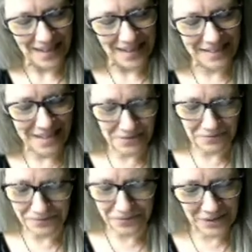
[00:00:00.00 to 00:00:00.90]
again,
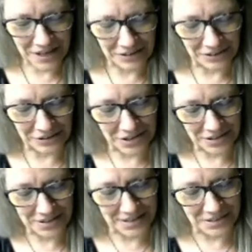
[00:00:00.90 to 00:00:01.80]
full color
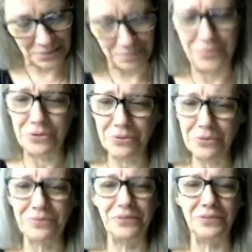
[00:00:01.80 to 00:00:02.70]
glossy. It's a
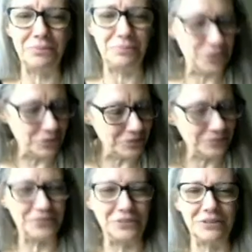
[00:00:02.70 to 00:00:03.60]
beautiful,
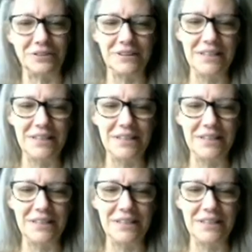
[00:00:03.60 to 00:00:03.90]
beautiful,